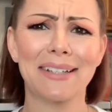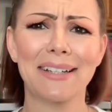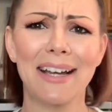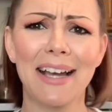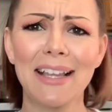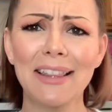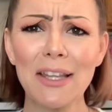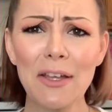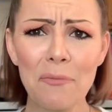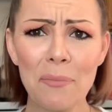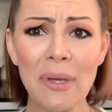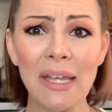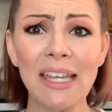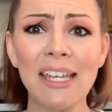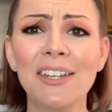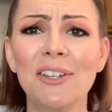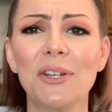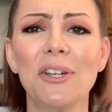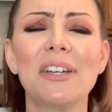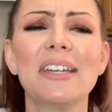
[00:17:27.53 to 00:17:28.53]
I love making
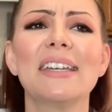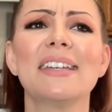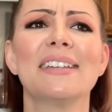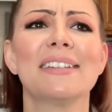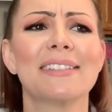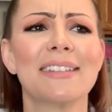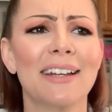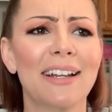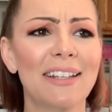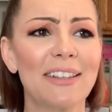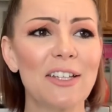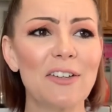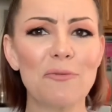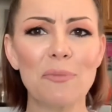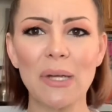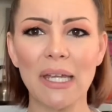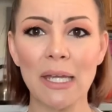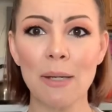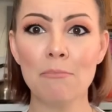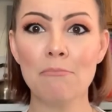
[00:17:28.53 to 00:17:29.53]
cookies and I love
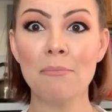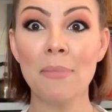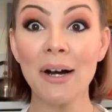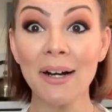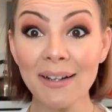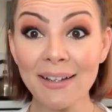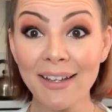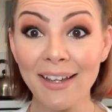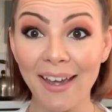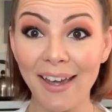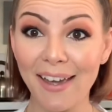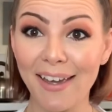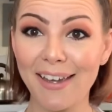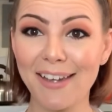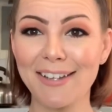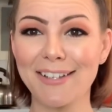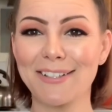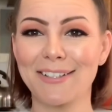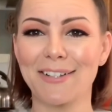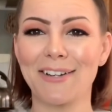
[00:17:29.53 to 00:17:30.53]
making mug
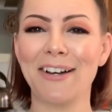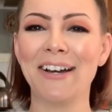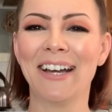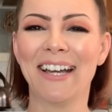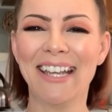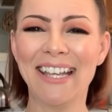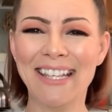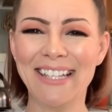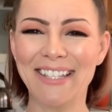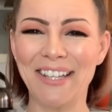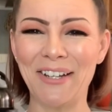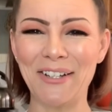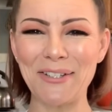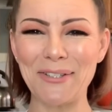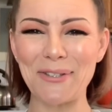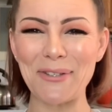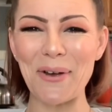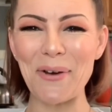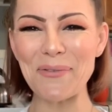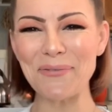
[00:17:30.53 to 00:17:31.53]
cakes, guys. They're
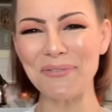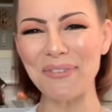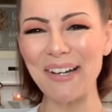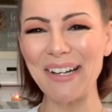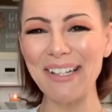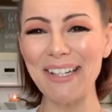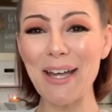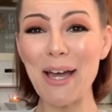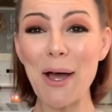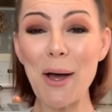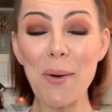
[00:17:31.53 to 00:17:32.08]
so fun.